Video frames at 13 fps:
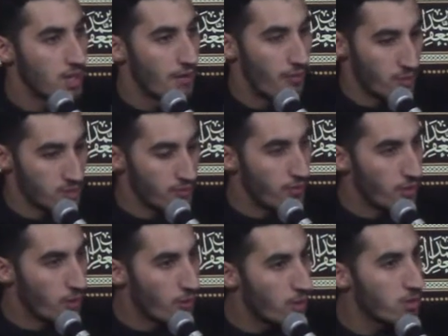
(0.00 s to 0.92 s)
if it wasn't for
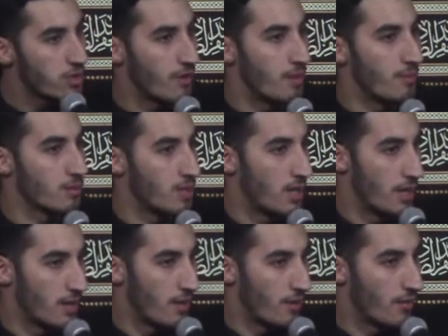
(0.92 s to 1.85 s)
the wealth of, Abu,
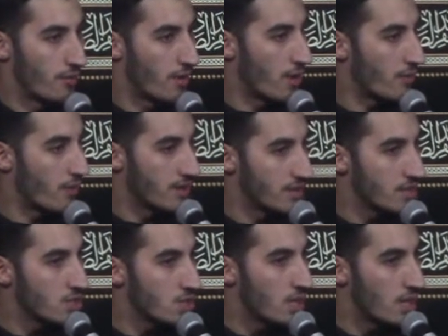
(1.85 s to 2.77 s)
uh, of, of
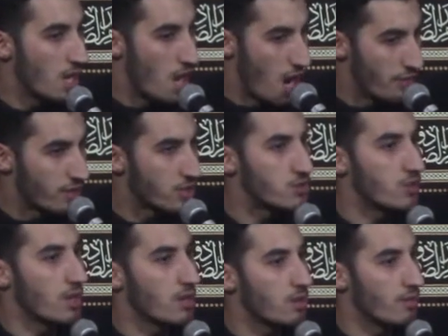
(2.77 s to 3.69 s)
Khadija and the
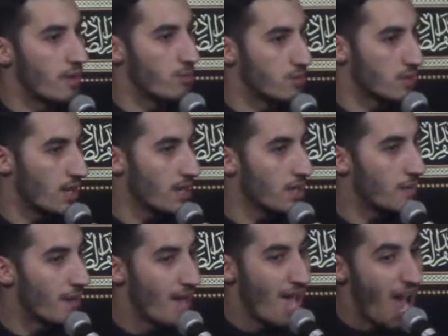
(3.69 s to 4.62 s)
strength of Abu
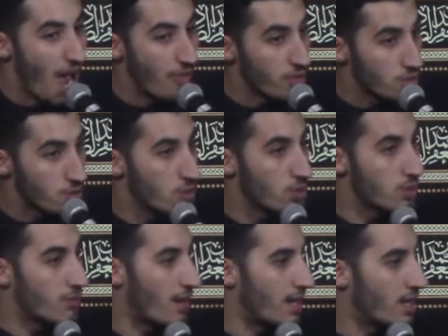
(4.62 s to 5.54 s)
Talib and the sword
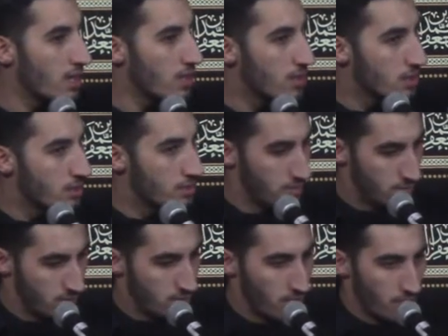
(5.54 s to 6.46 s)
of Ali,
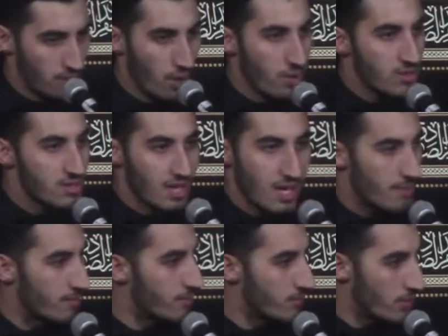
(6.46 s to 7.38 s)
no
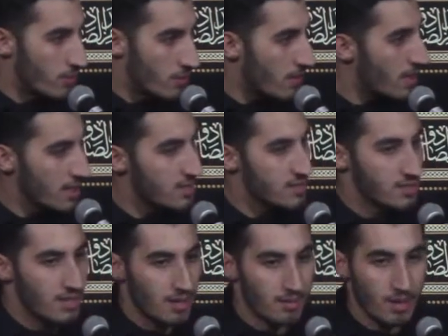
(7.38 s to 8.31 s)
Islam. wouldn't be any
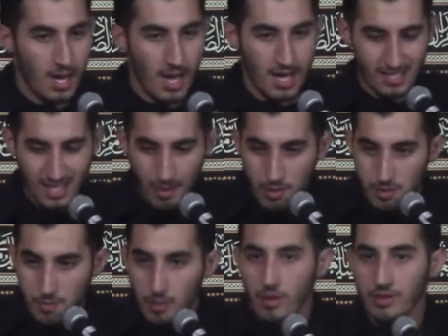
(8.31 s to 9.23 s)
Islam. Islam was
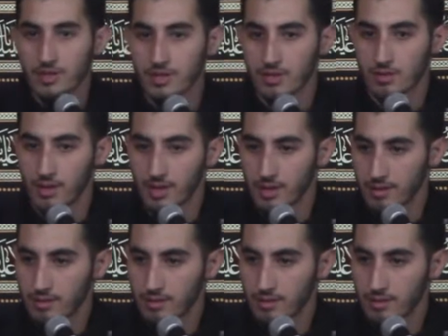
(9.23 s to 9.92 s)
built on these three.